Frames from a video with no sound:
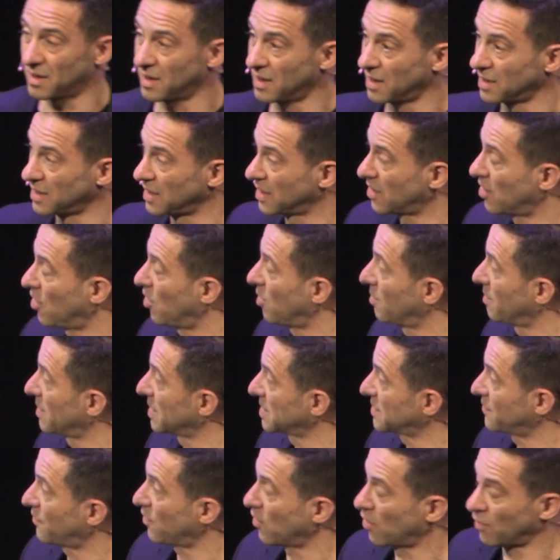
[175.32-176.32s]
in
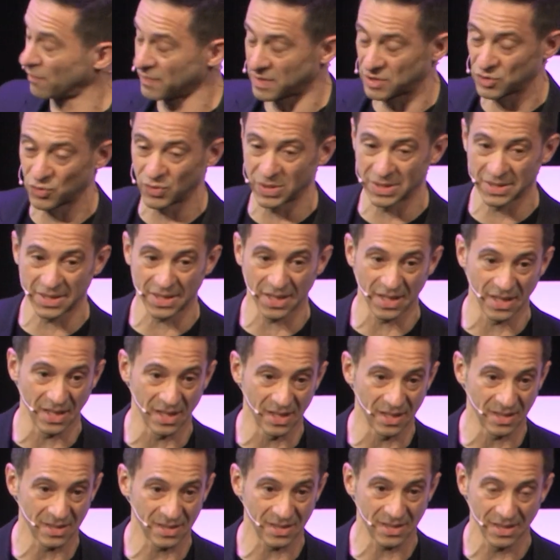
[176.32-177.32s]
e-commerce for over 20
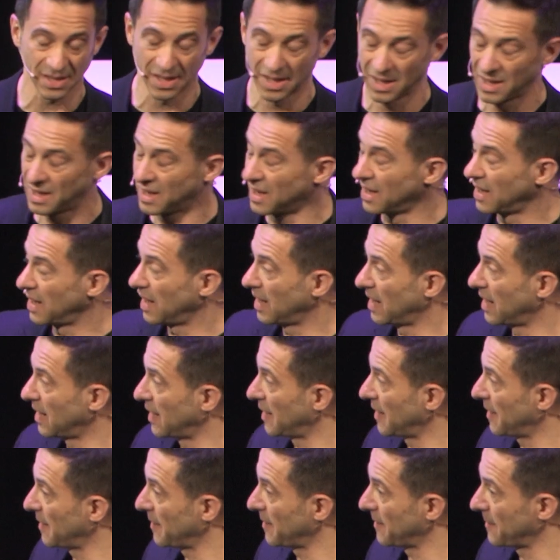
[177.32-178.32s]
years.
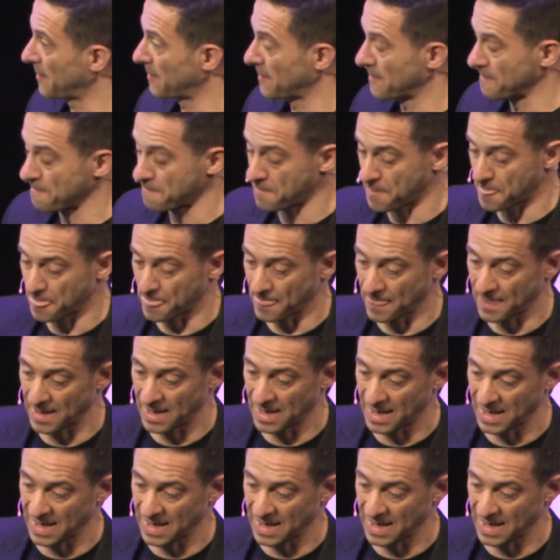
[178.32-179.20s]
And